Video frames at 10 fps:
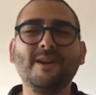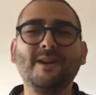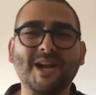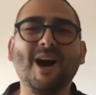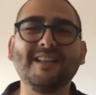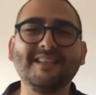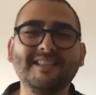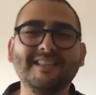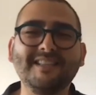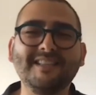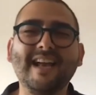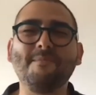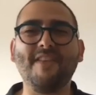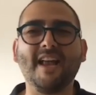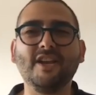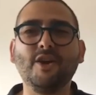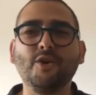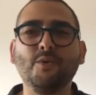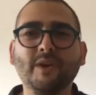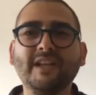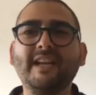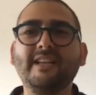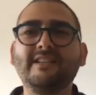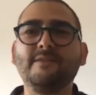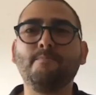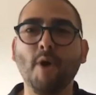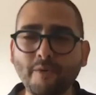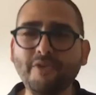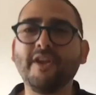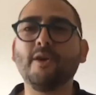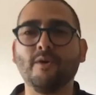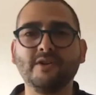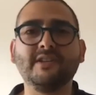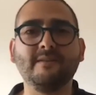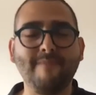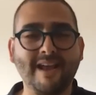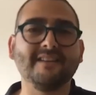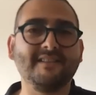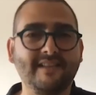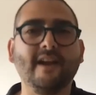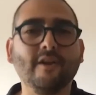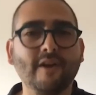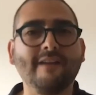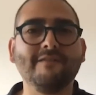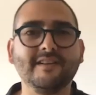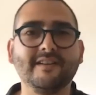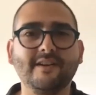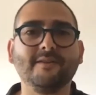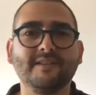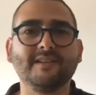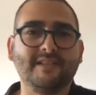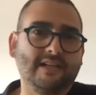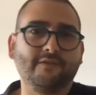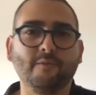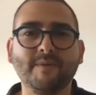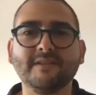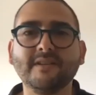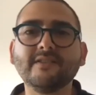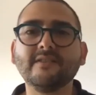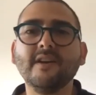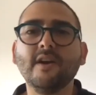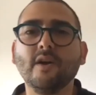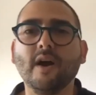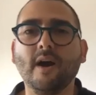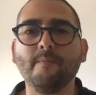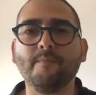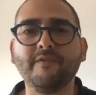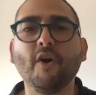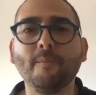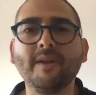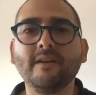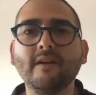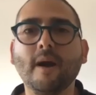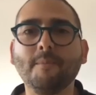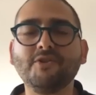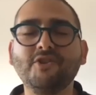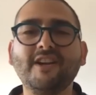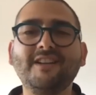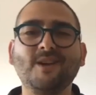it's a concept that you know you really need both in order to make a sale or have a you know successful business um, development opportunity.